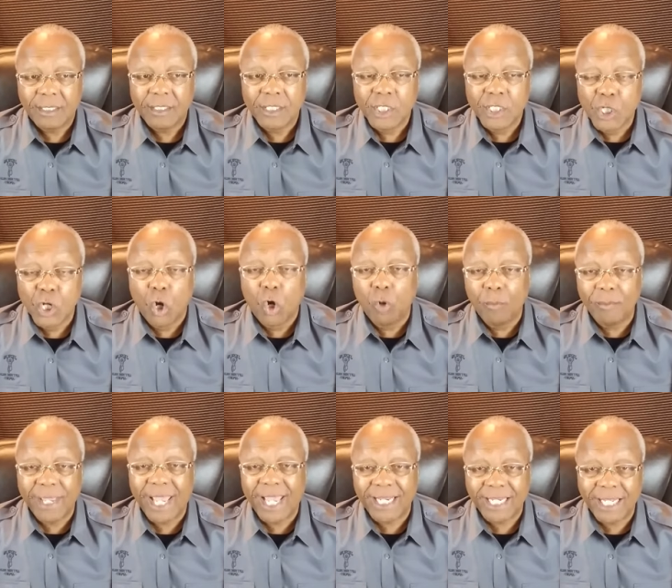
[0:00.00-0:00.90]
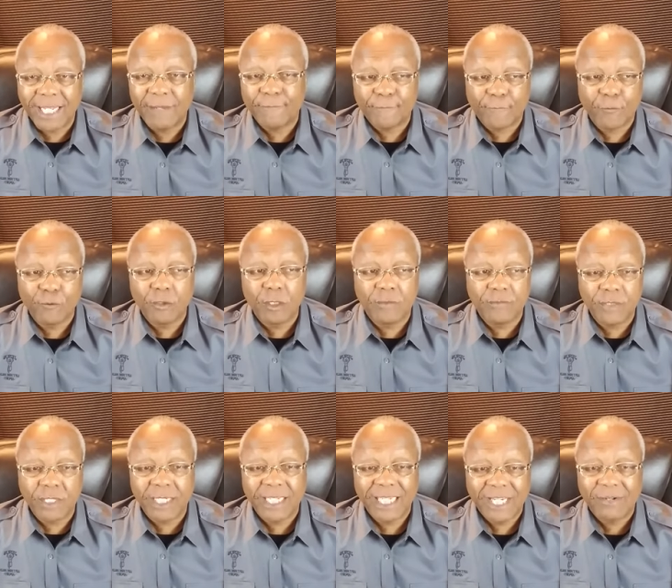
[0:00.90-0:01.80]
No man eat fruit of
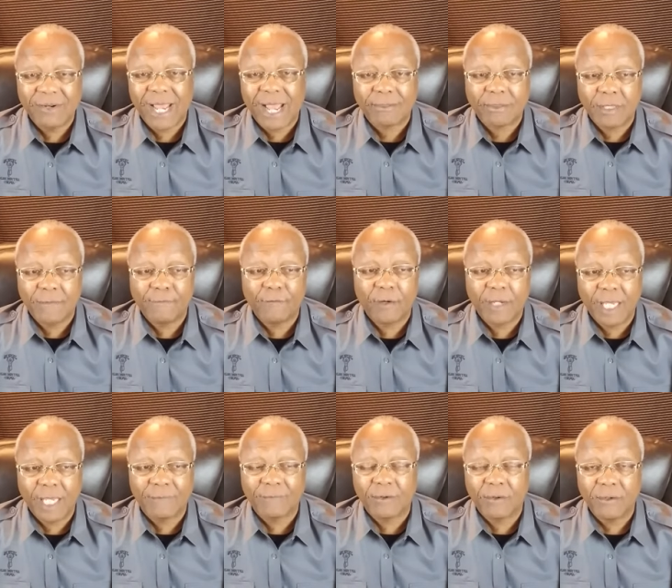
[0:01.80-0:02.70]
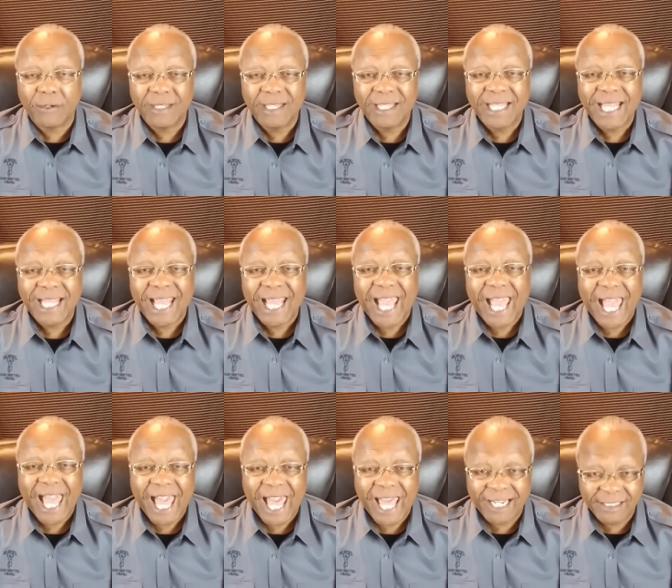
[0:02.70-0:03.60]
thee hereafter and forever.
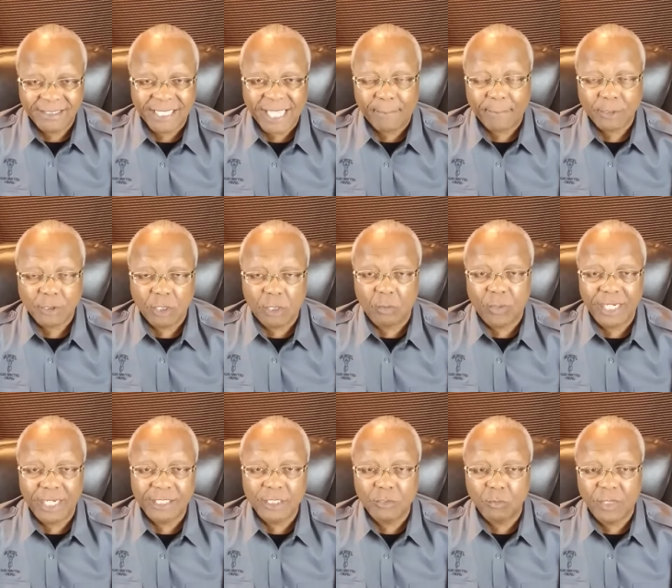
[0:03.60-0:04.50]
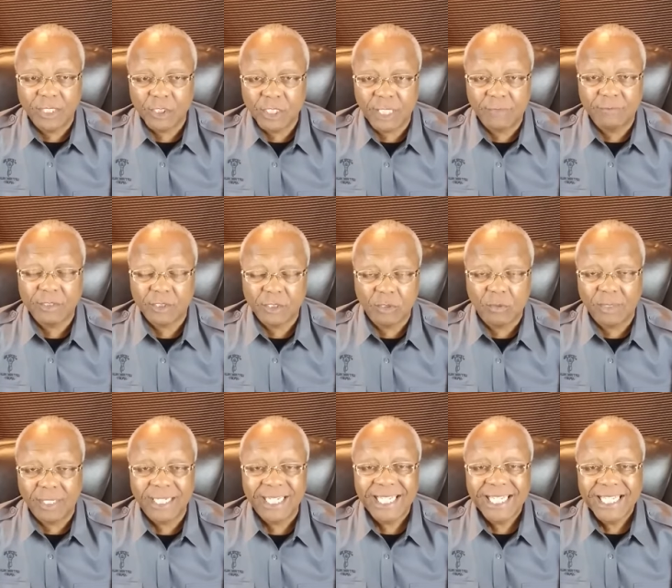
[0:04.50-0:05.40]
And his disciples said, what, did, what is Jesus
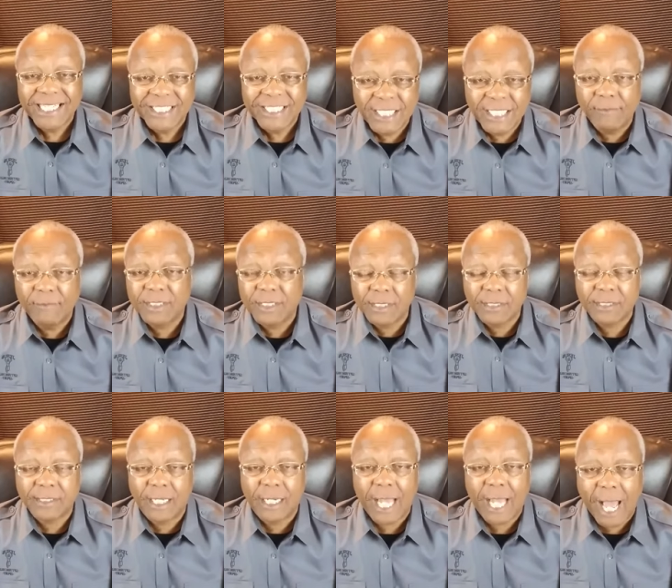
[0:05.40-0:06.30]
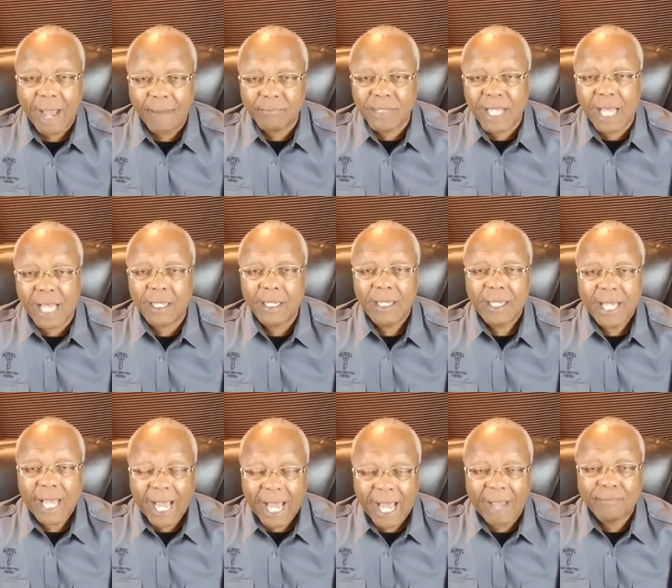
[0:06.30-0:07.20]
doing? Jesus has said, I'm not,
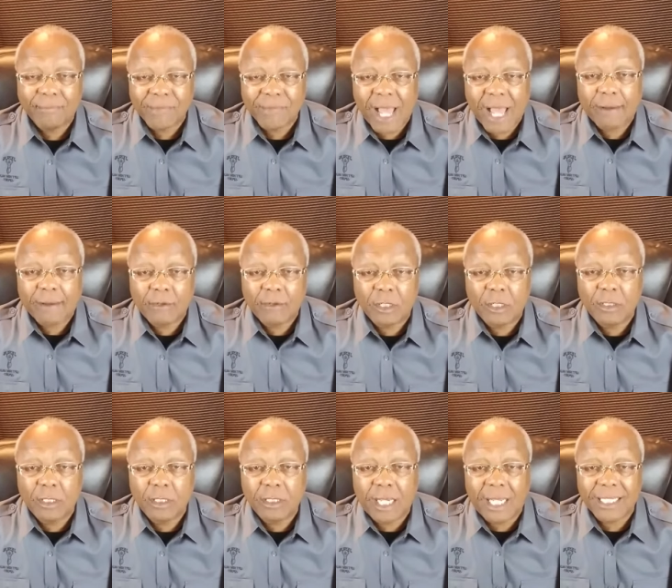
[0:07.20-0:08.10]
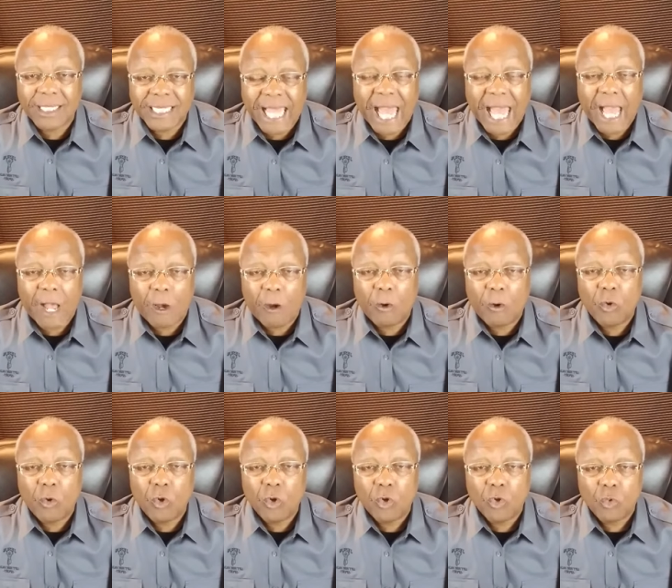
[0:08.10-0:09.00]
I'm not going to
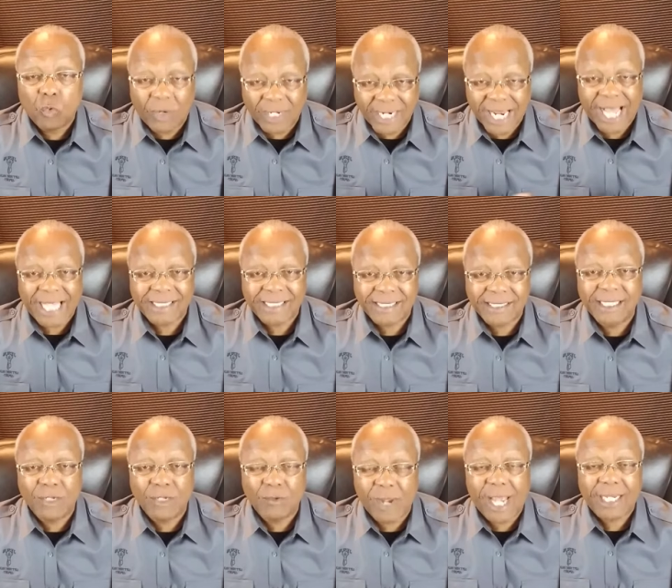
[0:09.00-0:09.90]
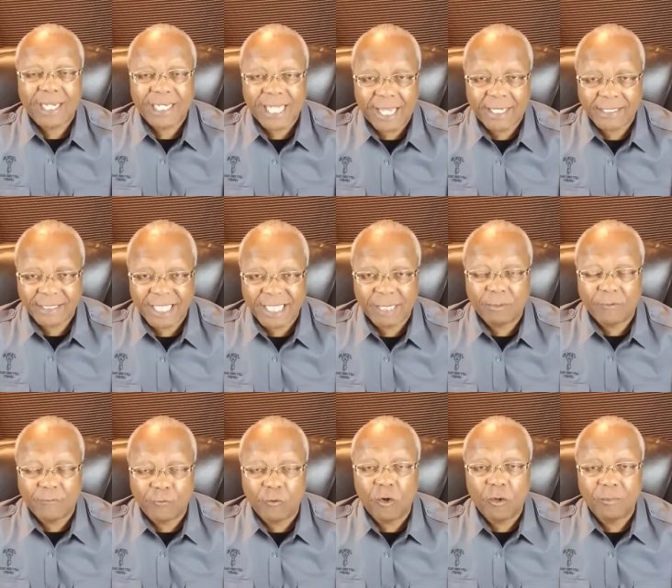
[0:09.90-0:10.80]
allow what I see right now to stay
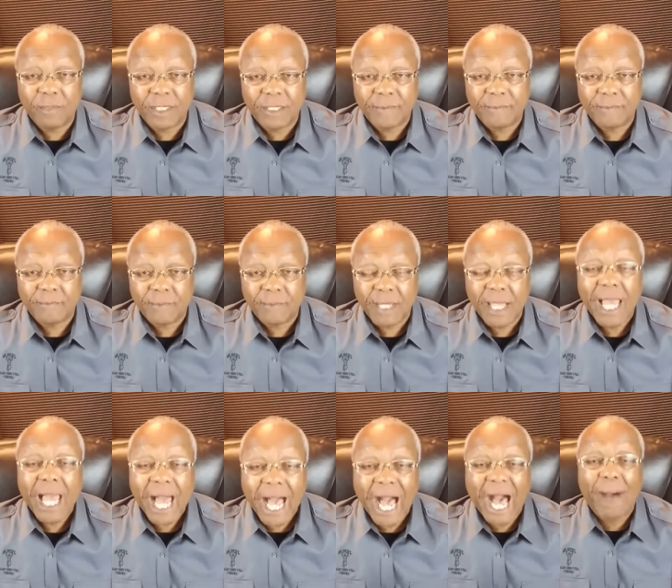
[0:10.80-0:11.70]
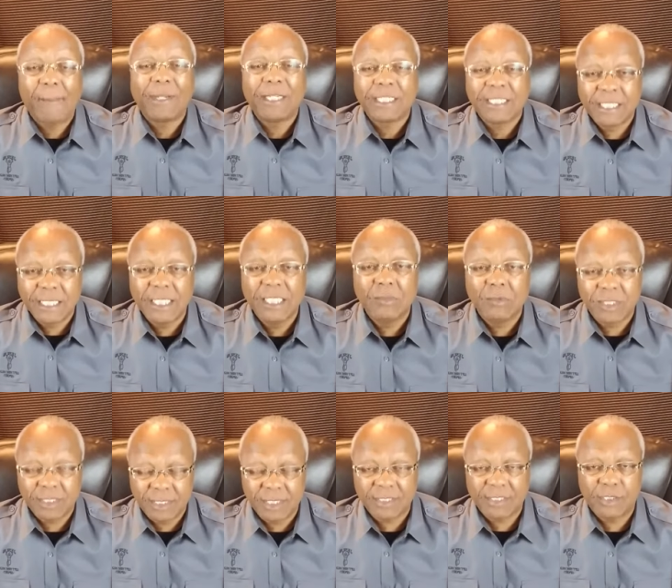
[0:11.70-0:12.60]
before me. I'm going to deal
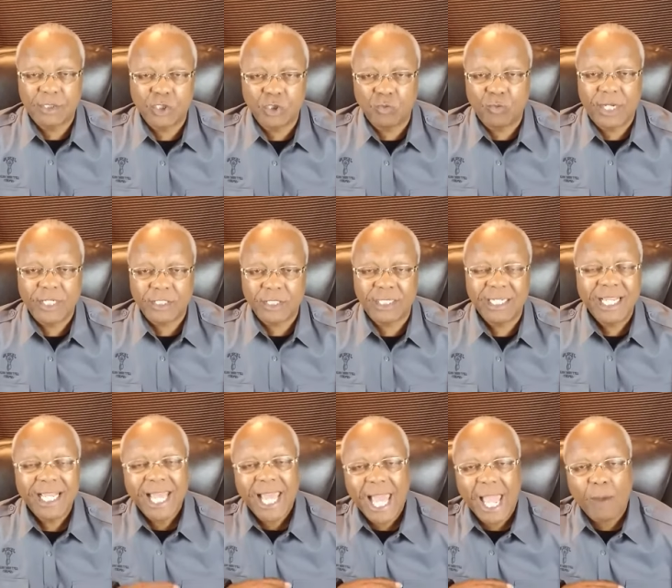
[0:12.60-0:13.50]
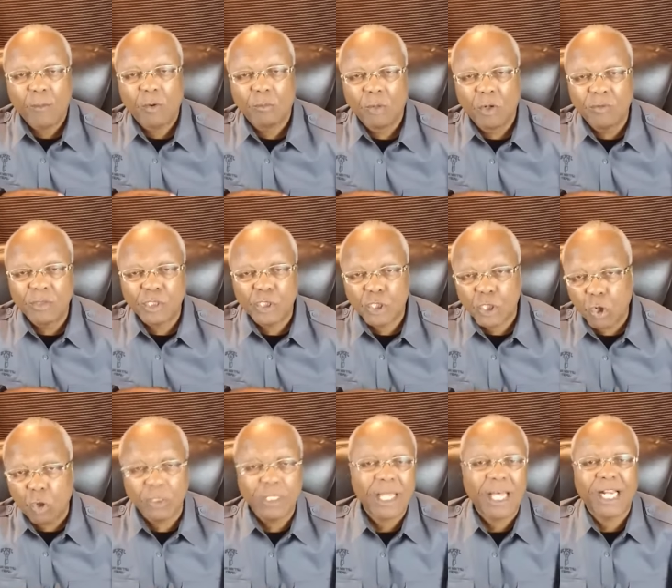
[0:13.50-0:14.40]
with this situation and remove it
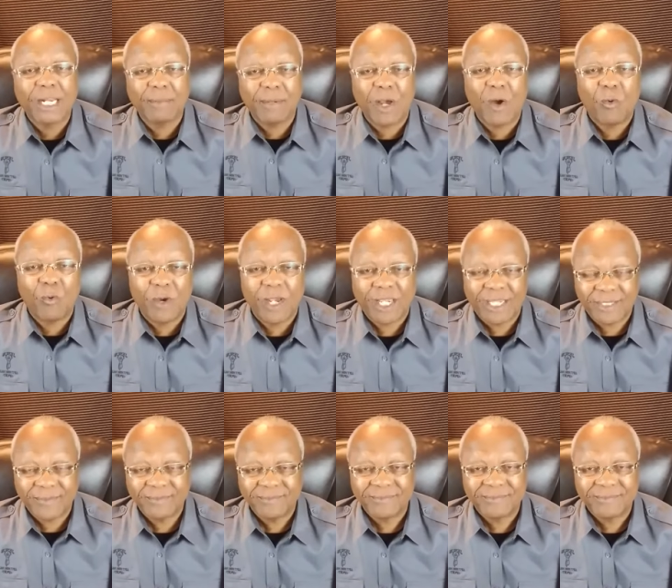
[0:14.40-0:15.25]
totally out of my way.